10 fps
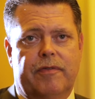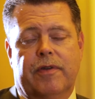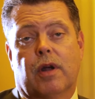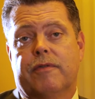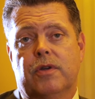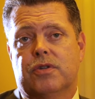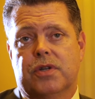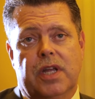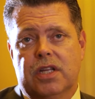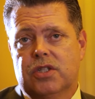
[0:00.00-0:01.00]
fulfill our future
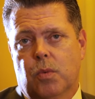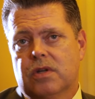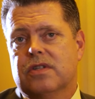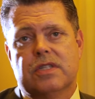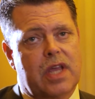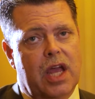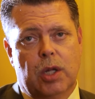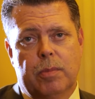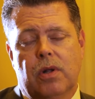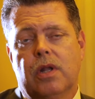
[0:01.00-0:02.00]
needs. It wasn't
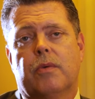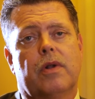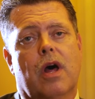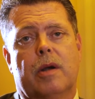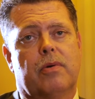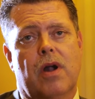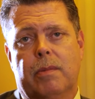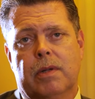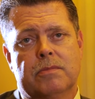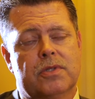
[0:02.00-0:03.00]
scalable. There were a lot of
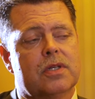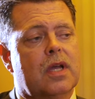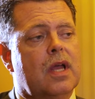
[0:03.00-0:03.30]
problems.